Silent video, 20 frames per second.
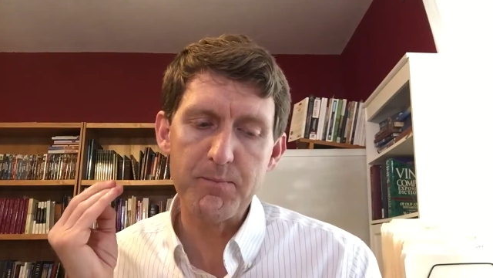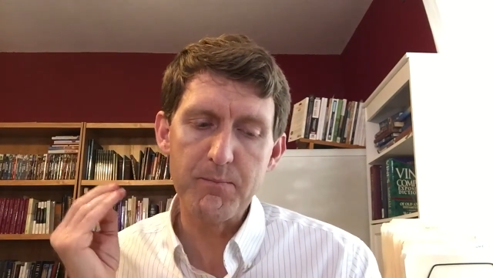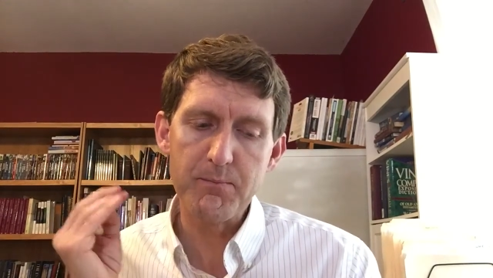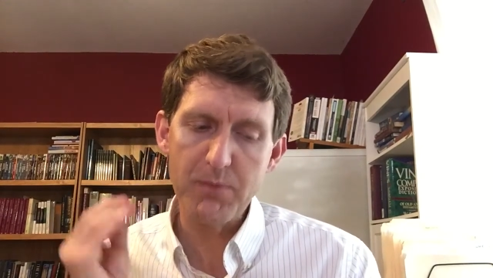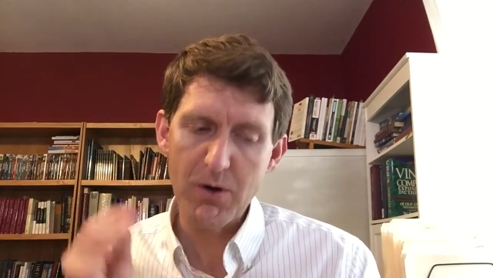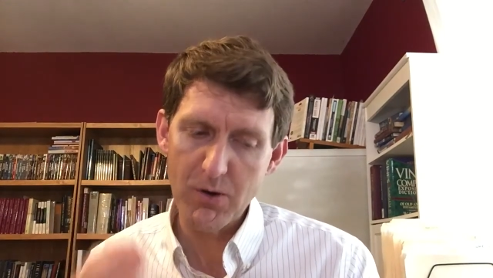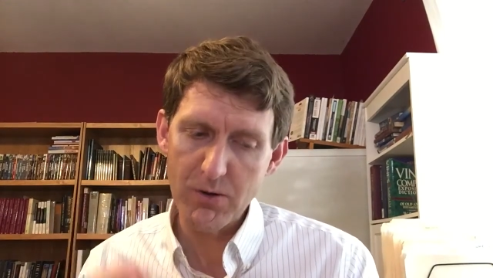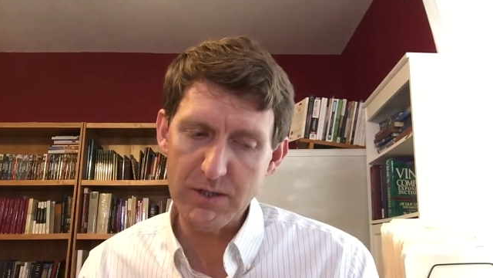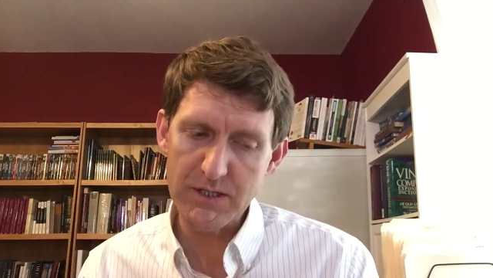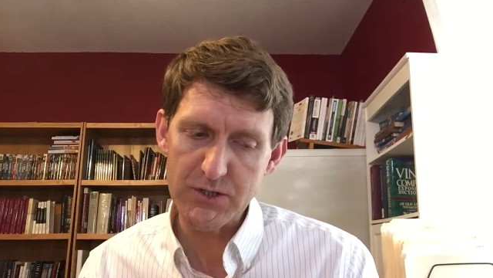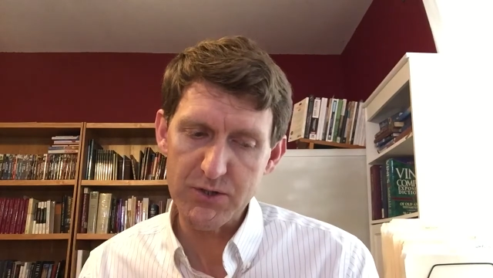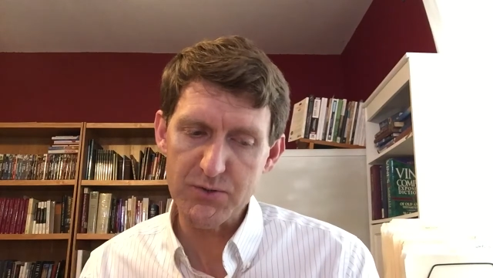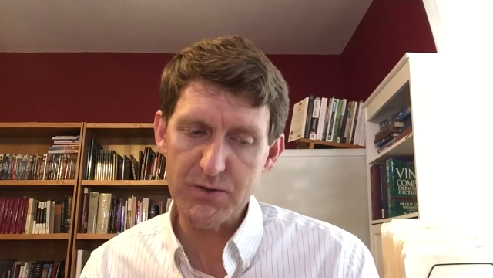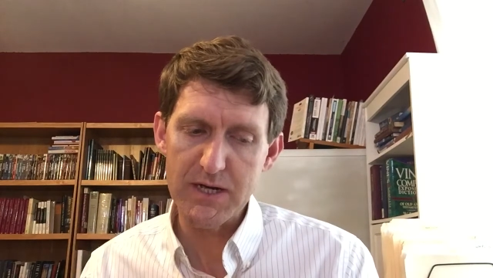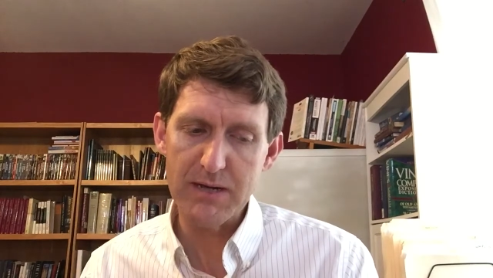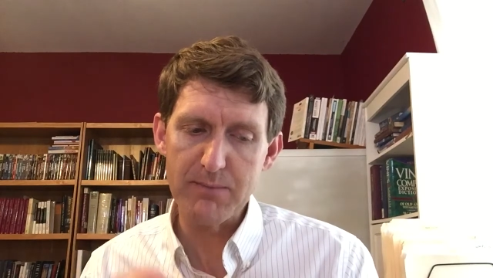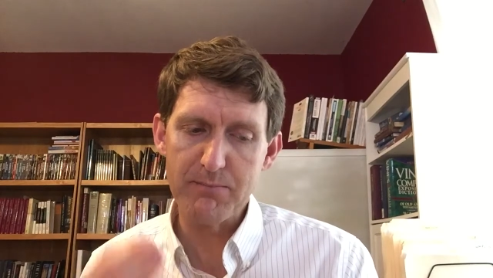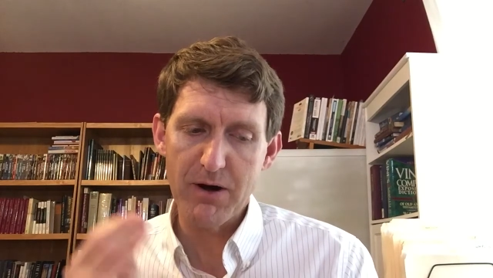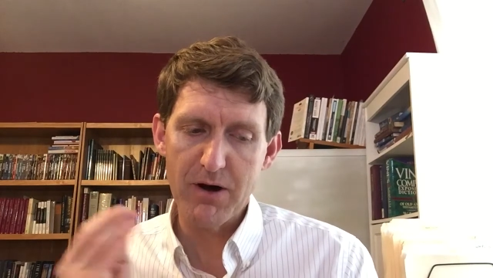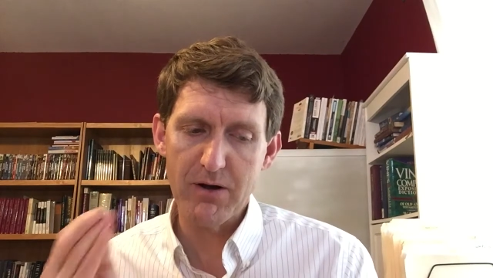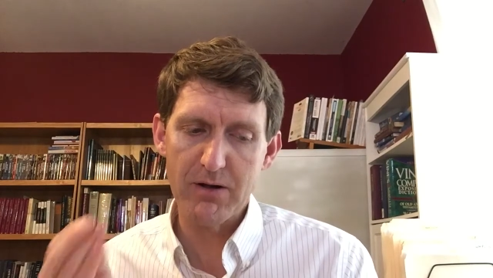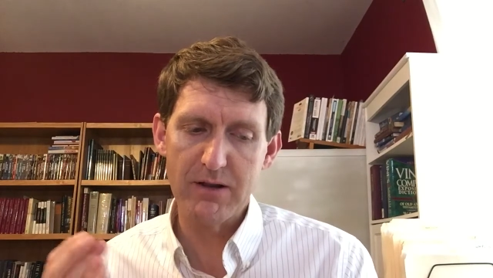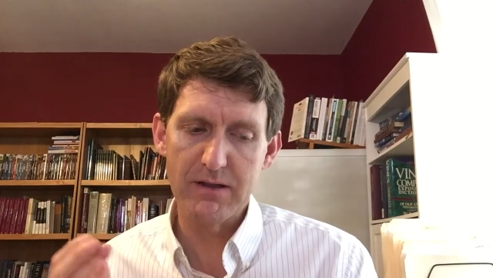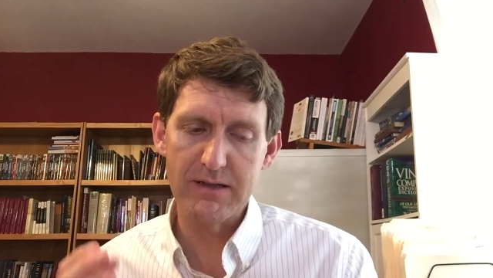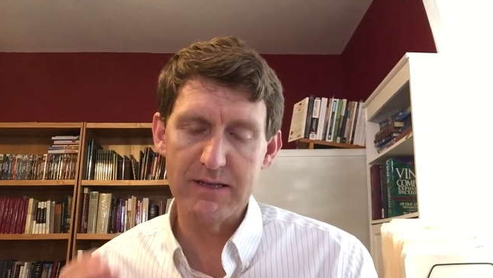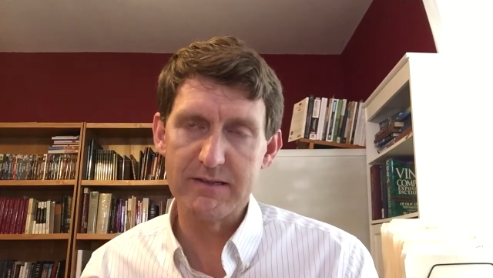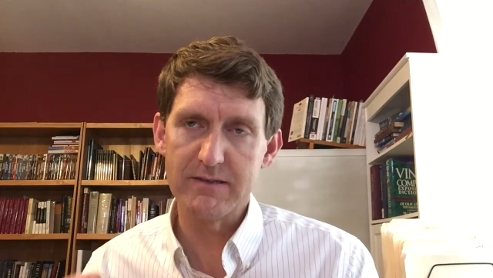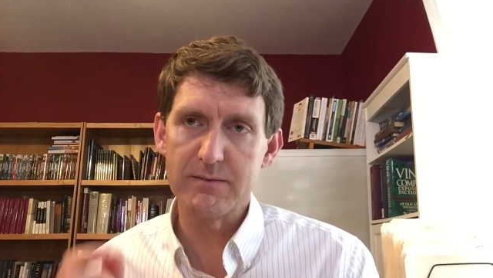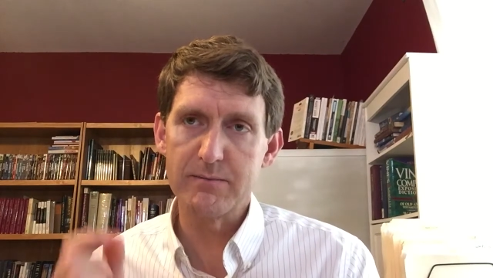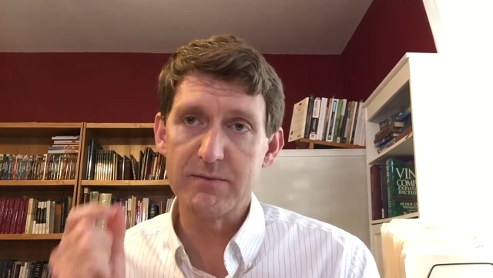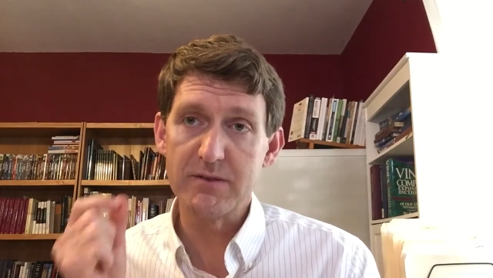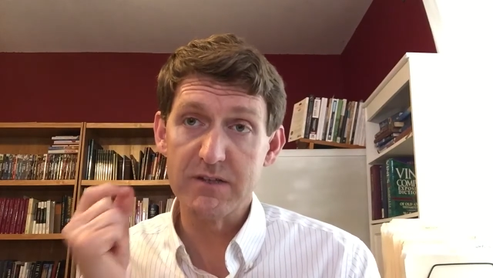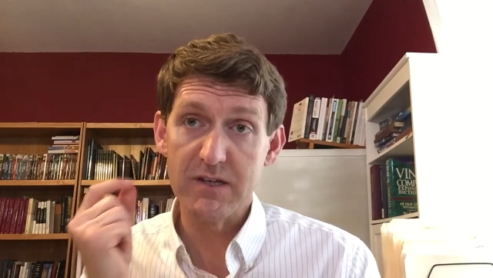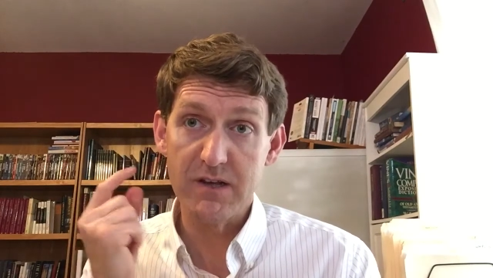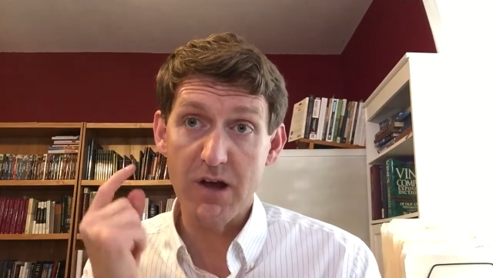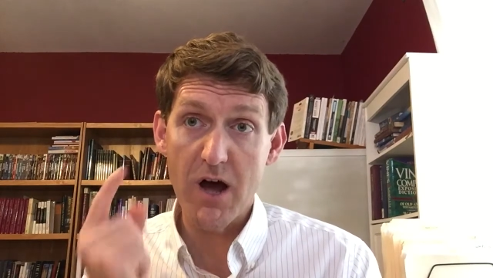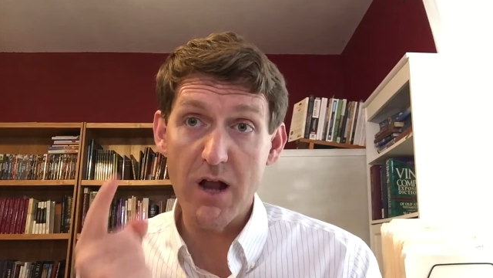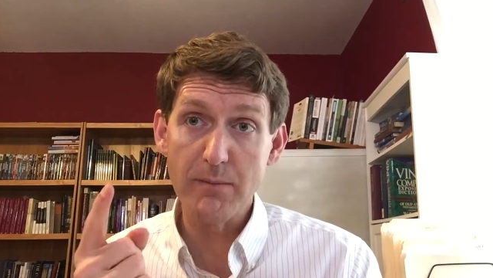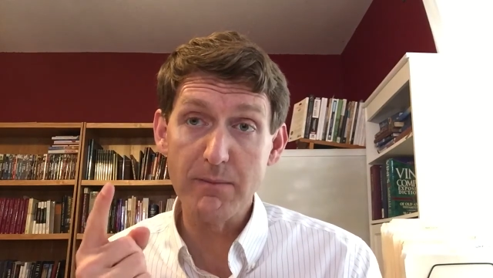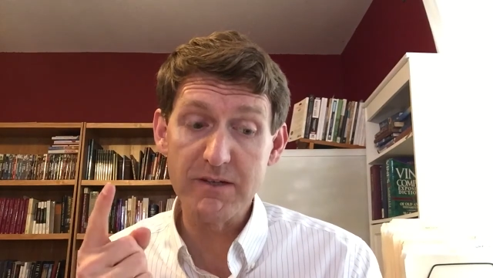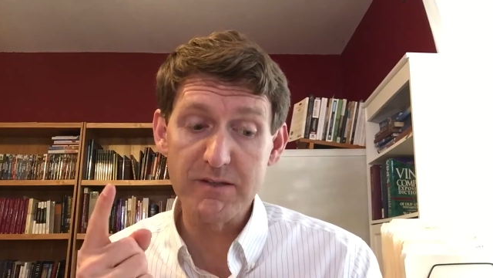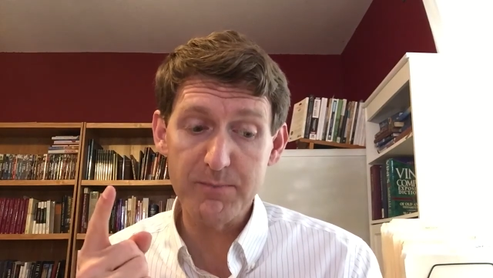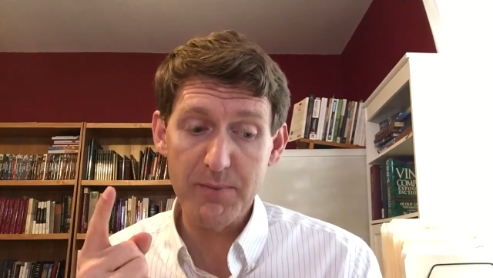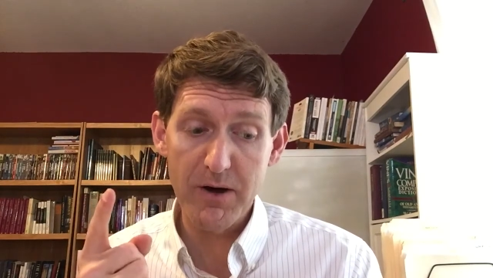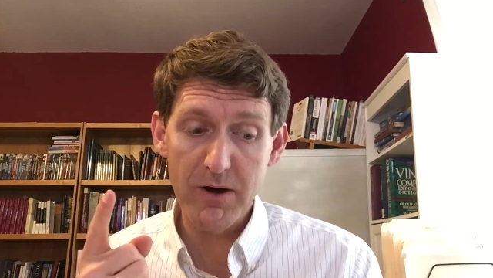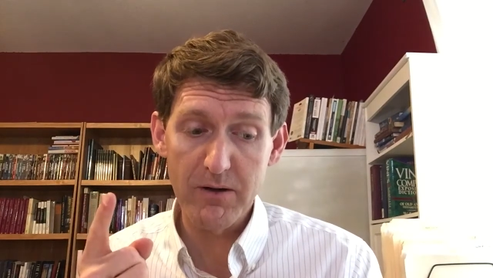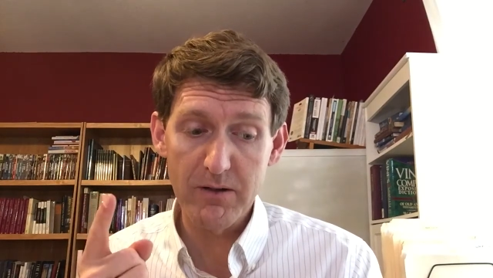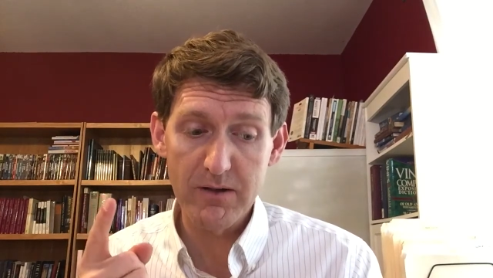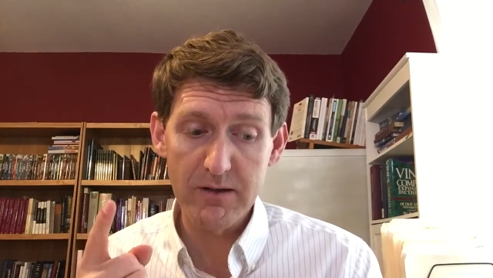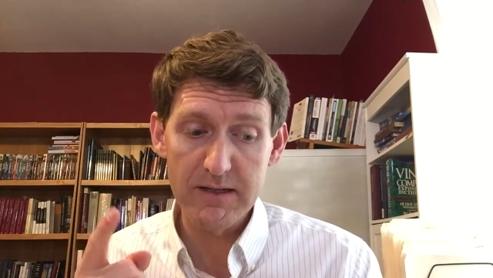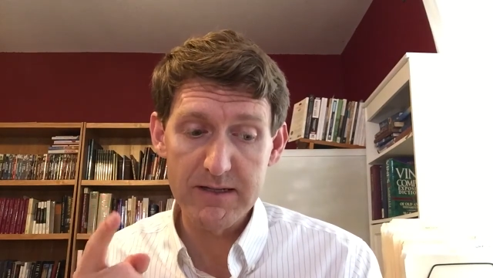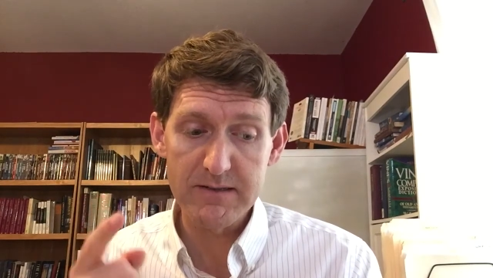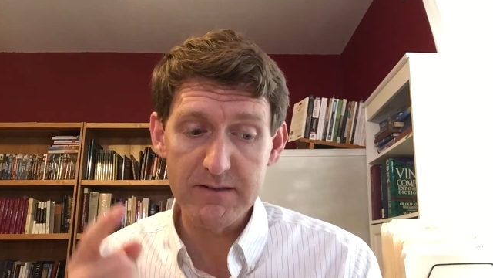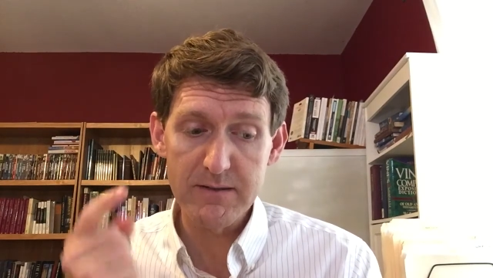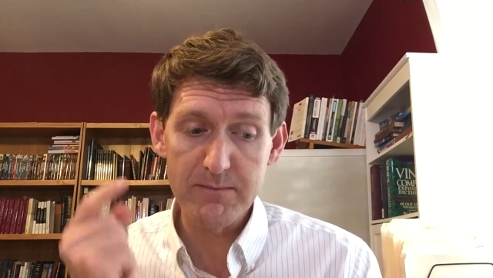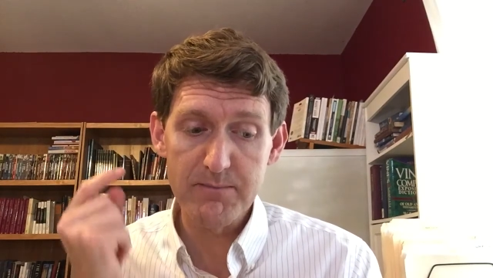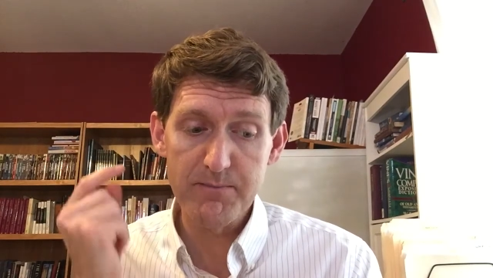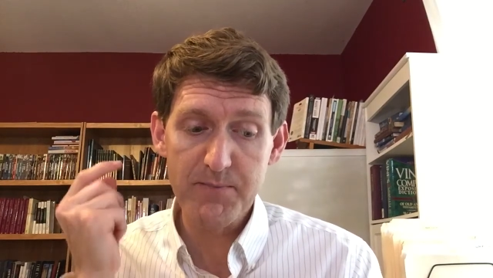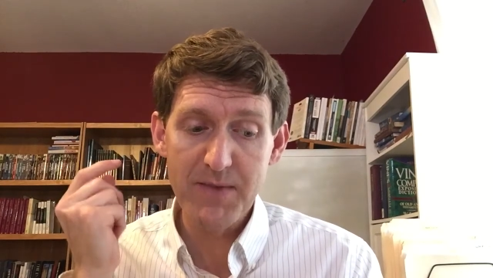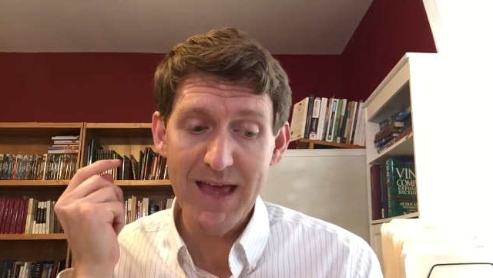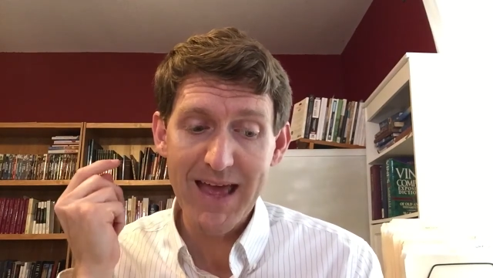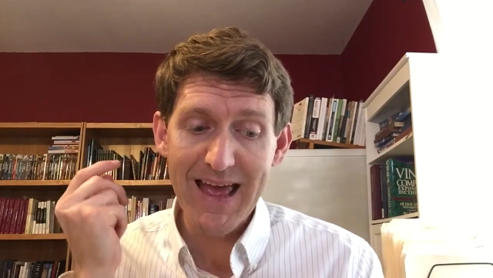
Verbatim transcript: poetry parallelism synonymous parallelism,